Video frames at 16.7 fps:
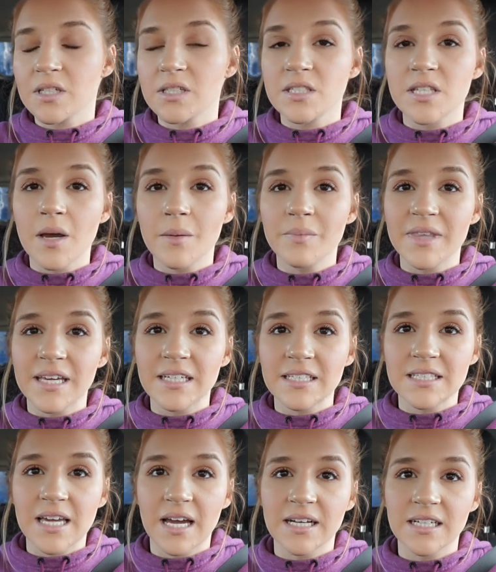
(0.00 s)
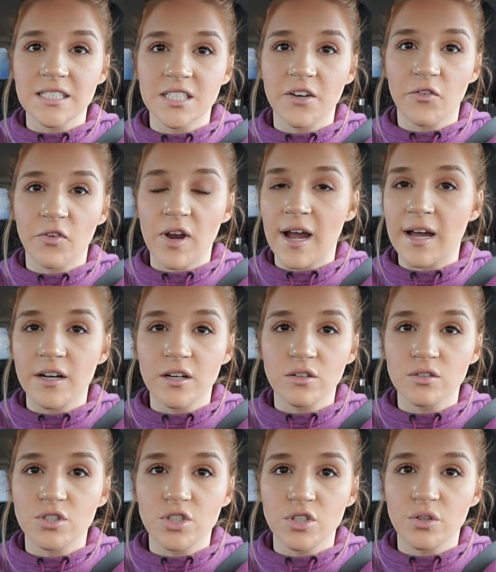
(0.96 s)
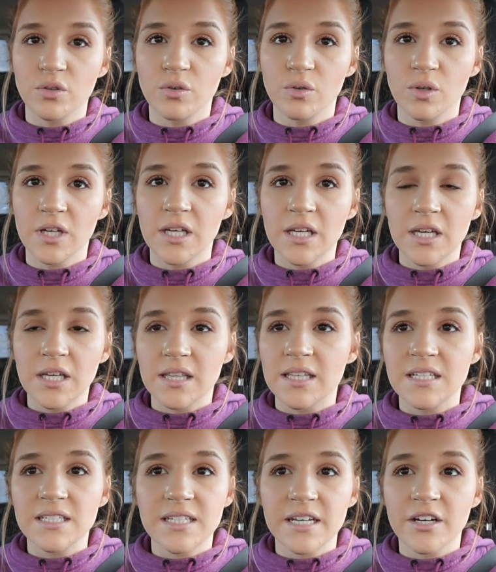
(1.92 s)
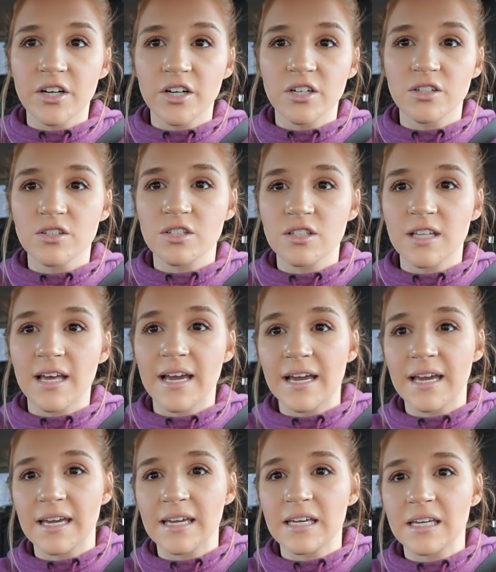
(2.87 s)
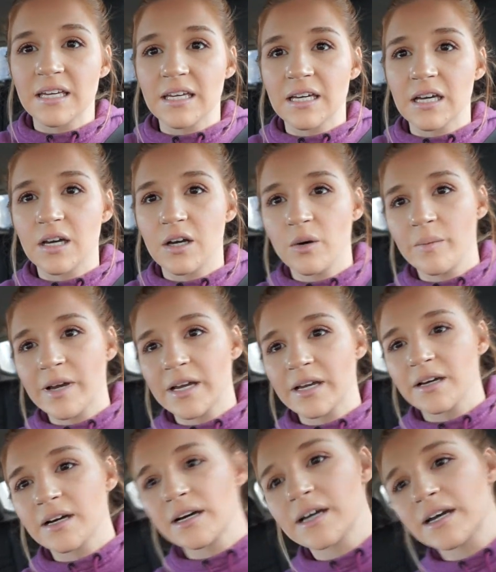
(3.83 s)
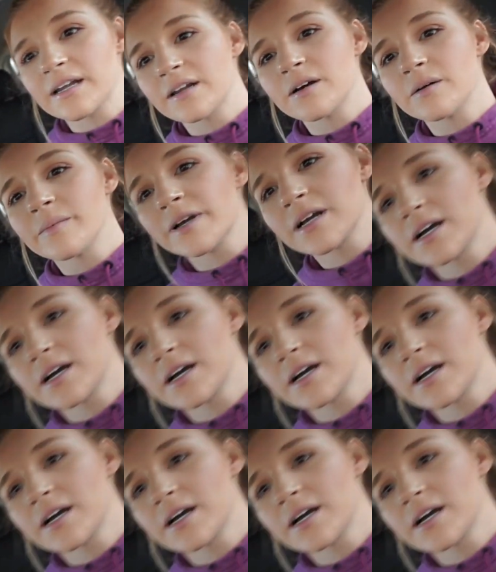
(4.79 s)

some things kind of different. I don't do the dinners like, oh my God, oh my